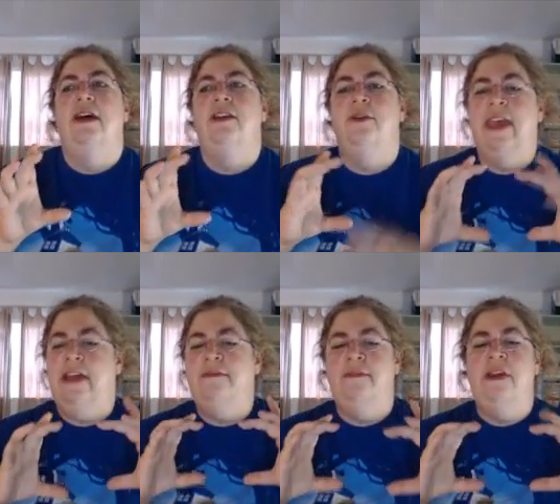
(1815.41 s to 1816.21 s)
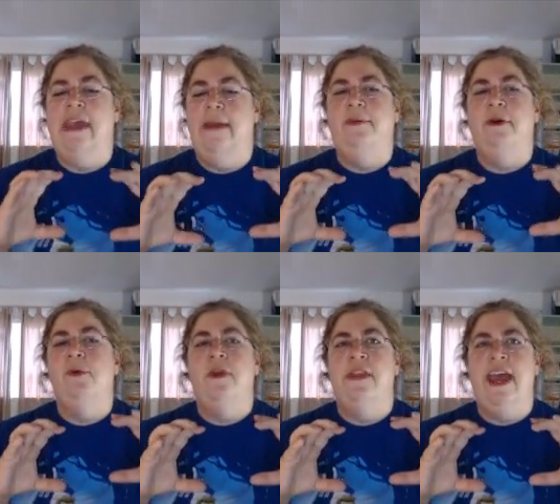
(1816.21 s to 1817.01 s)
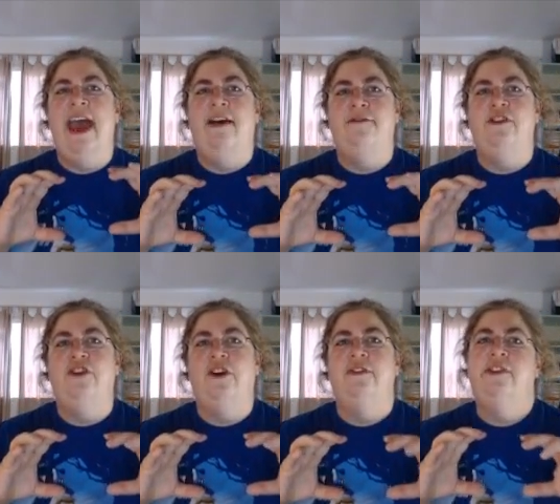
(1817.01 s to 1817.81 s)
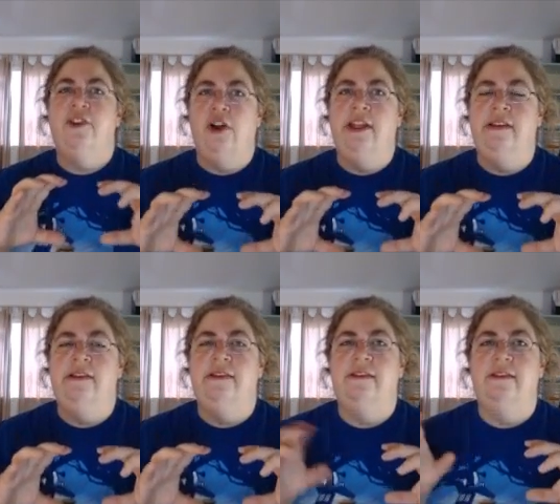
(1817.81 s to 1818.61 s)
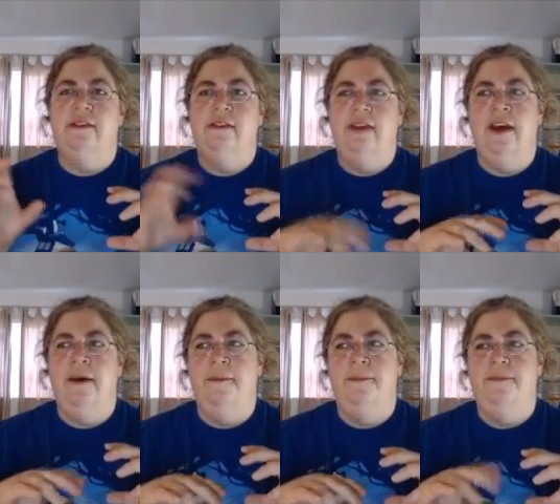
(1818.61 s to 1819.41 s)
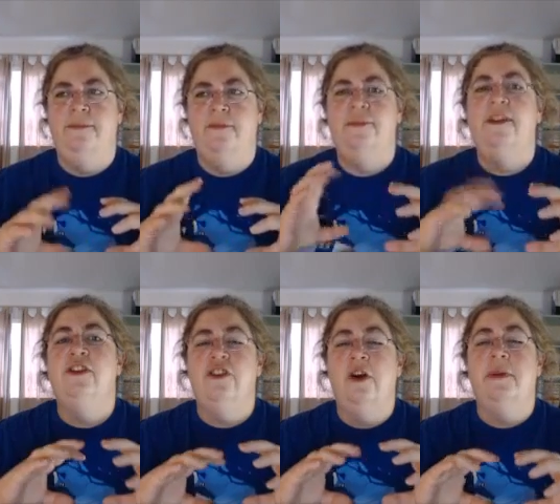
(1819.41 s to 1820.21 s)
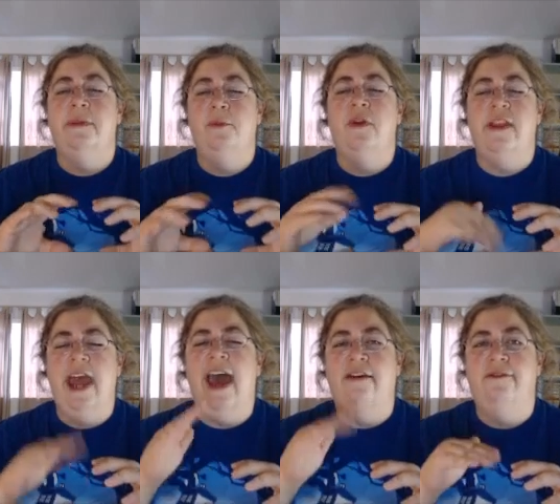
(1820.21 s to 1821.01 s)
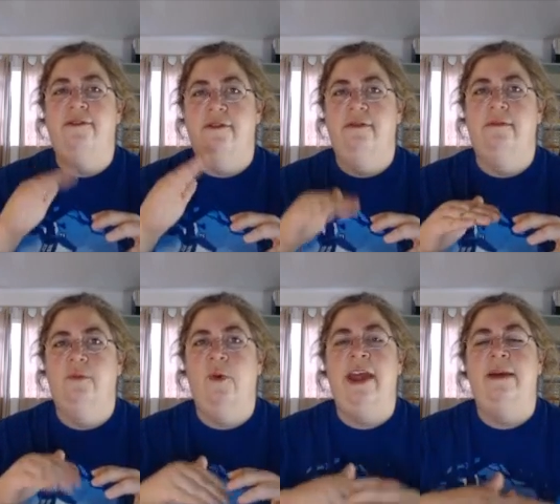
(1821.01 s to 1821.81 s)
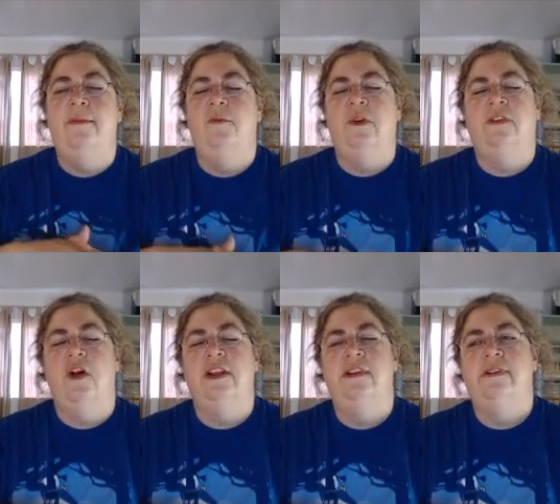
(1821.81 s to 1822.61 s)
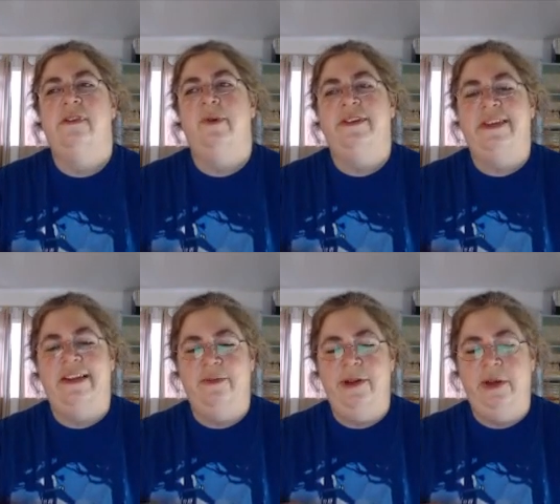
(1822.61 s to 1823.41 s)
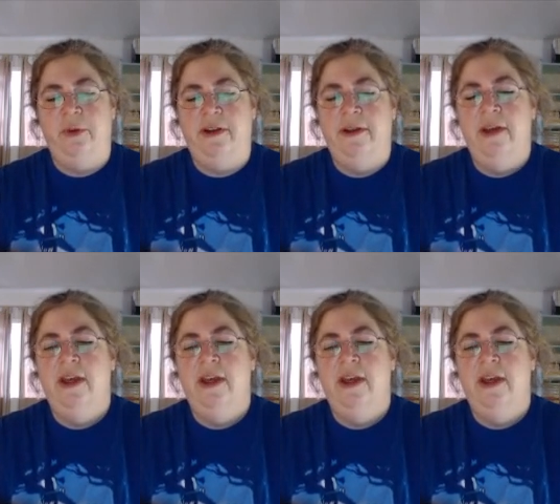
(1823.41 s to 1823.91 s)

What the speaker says: You can't put more than half the jar of solids. Fill the jar with more than halfway with solids. The rest has to be liquid.